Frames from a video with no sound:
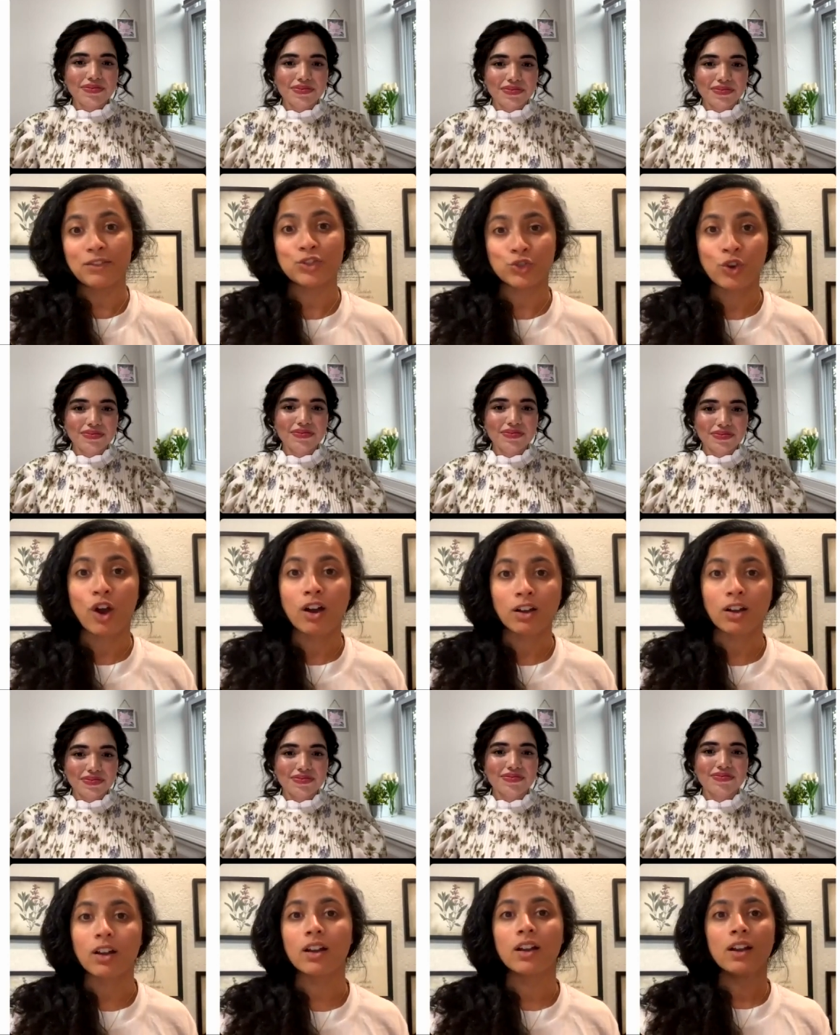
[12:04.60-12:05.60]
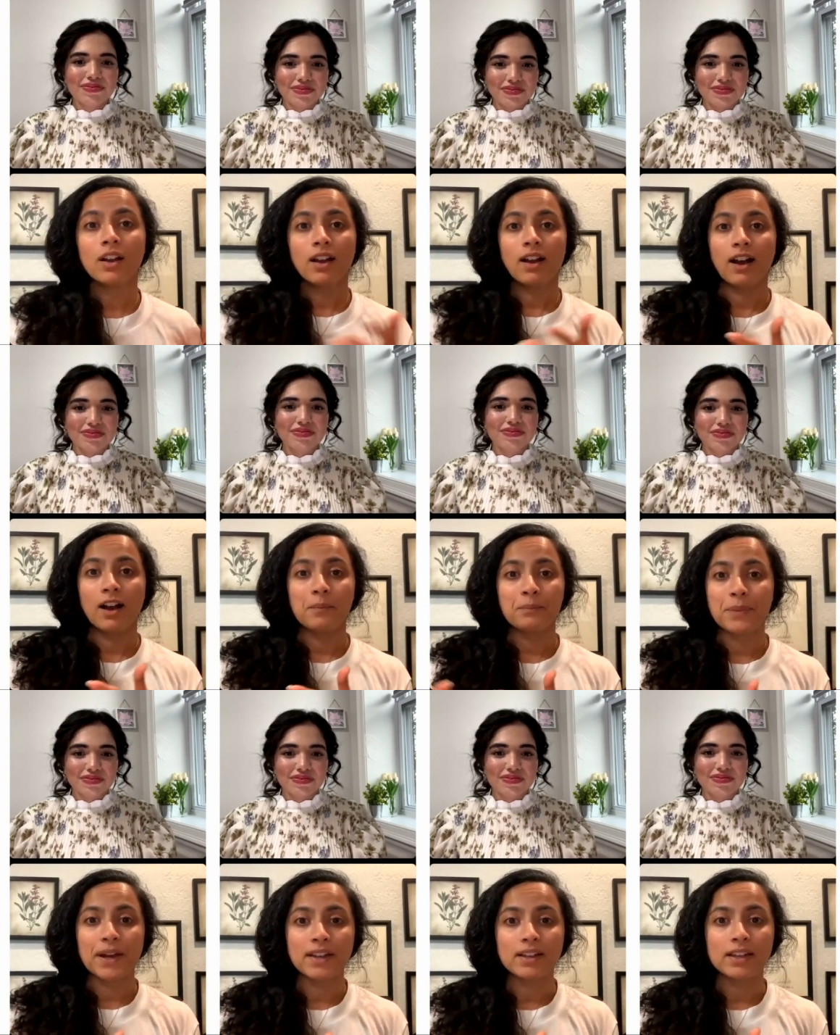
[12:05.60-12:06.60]
Speaker 1: stronger um,
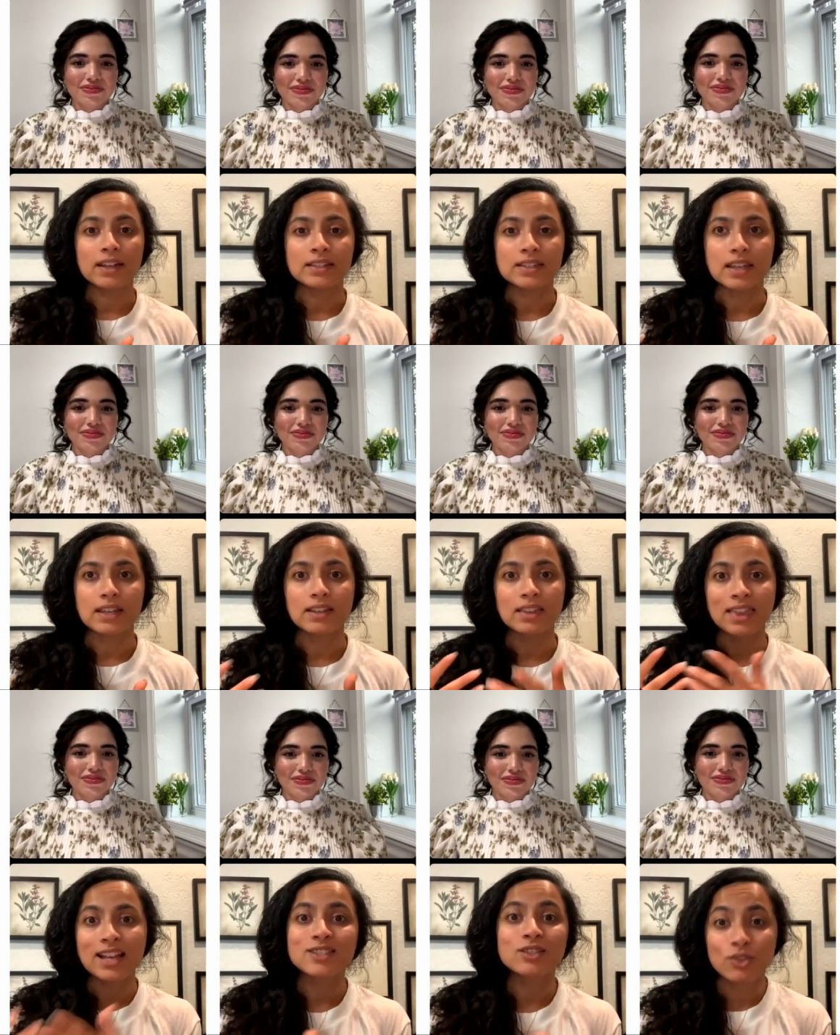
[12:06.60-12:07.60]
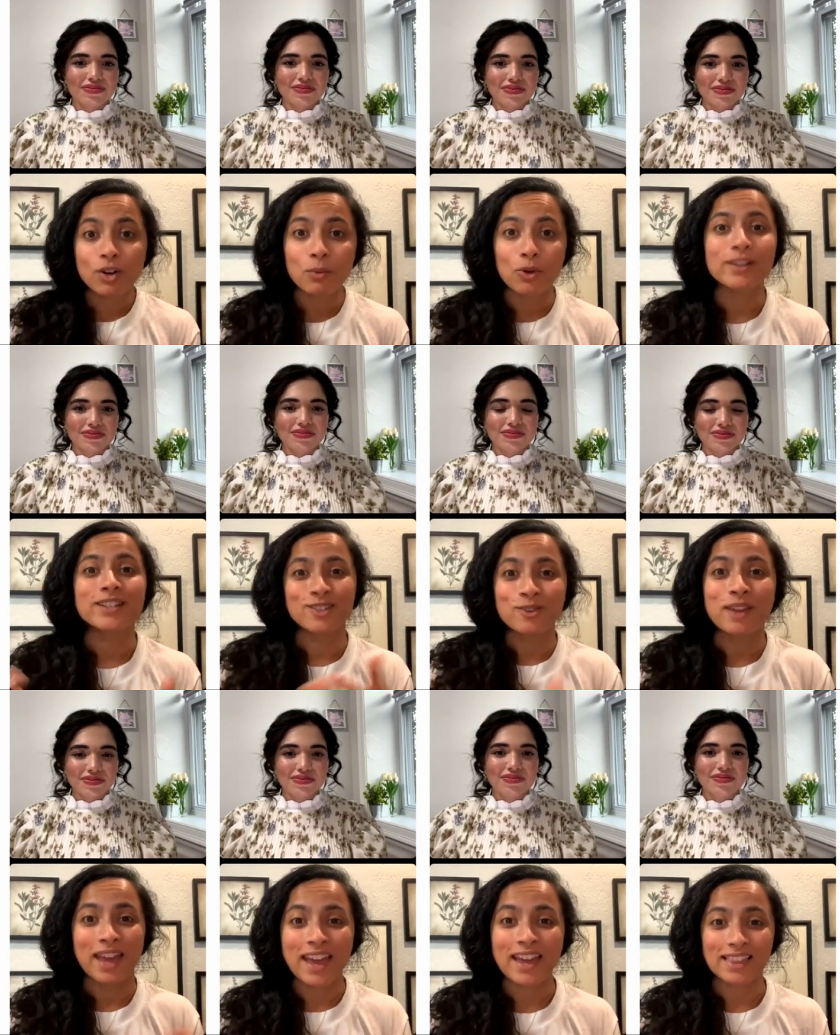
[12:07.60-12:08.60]
but it's like that's normal it's
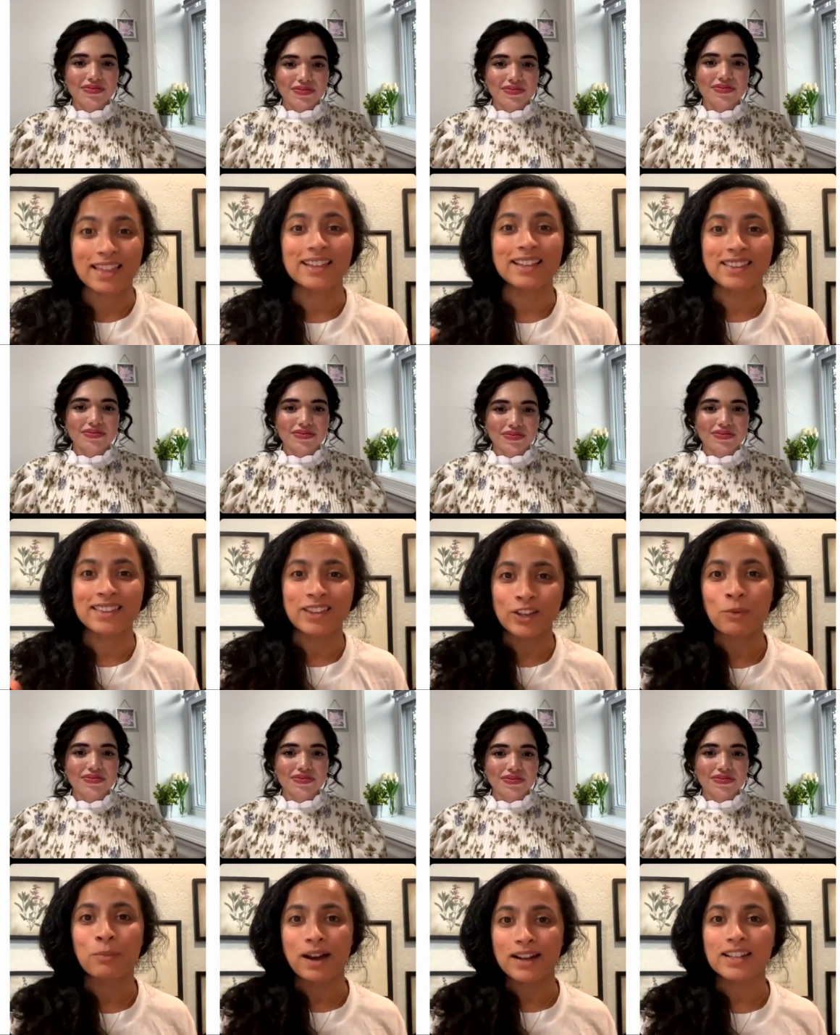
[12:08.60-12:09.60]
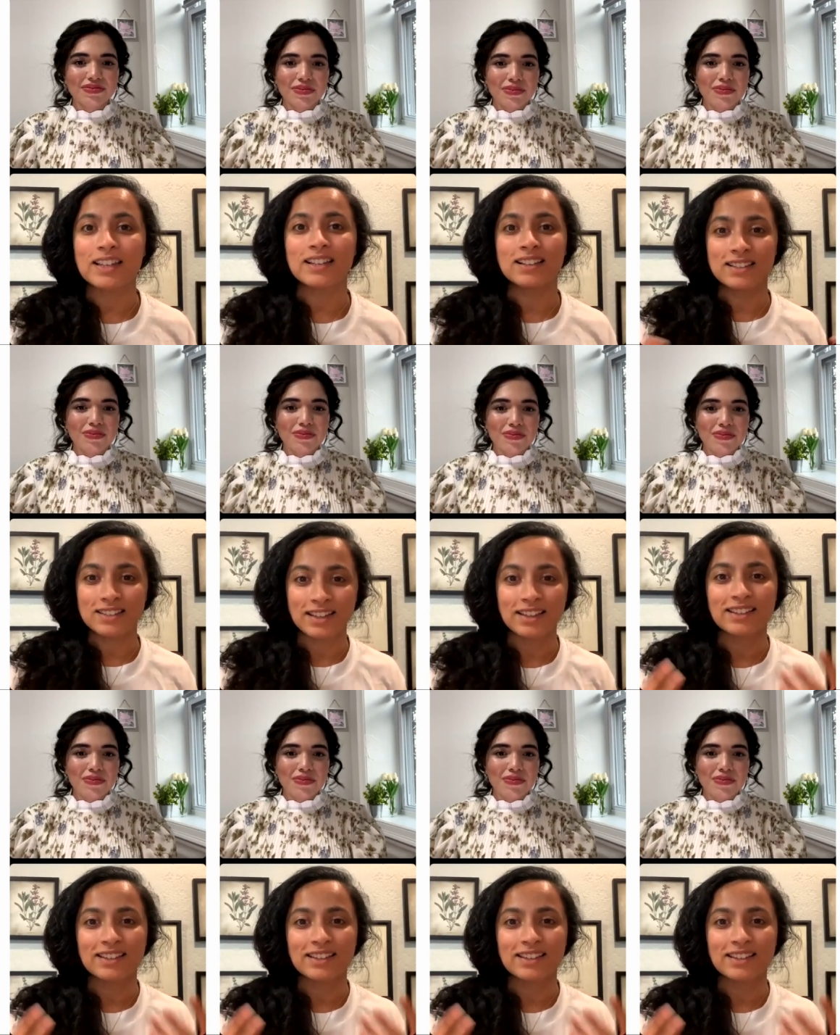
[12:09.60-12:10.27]
okay like your body like